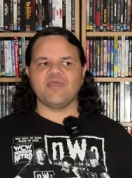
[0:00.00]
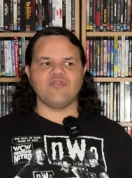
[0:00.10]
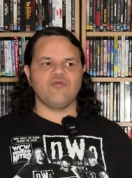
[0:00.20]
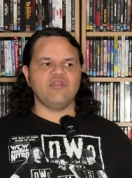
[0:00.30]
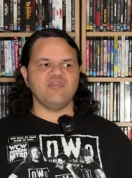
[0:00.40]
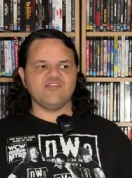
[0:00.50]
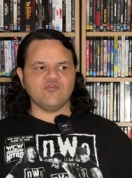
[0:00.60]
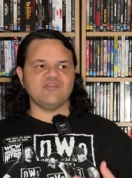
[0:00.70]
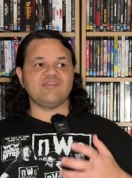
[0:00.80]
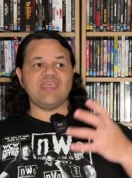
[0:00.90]
but you're only as
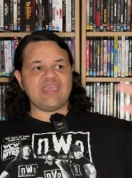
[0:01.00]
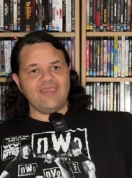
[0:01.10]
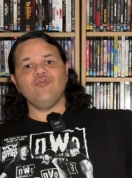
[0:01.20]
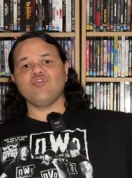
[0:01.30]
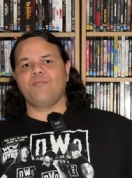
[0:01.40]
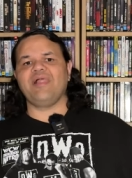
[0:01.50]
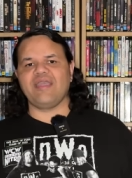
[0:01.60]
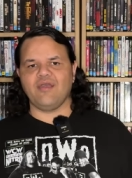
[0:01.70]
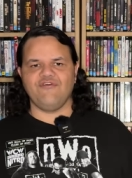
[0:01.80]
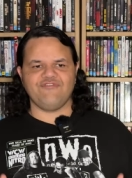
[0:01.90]
good as the heel you're
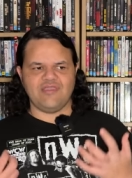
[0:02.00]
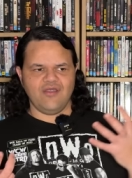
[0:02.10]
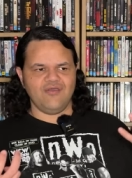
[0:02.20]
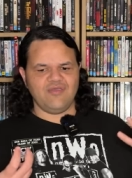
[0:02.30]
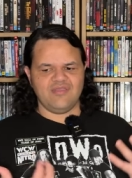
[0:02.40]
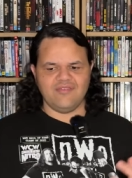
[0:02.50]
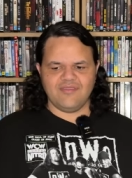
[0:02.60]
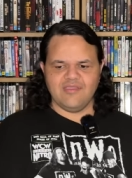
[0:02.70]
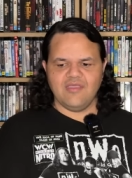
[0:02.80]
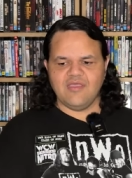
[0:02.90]
playing off, you know? And